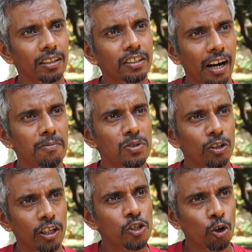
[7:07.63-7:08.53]
tribes.
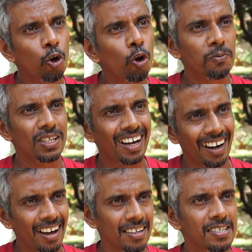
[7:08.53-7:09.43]
That's groups,
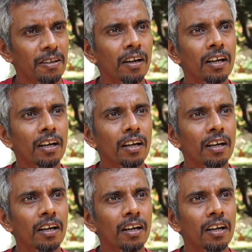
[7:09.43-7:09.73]
ganas.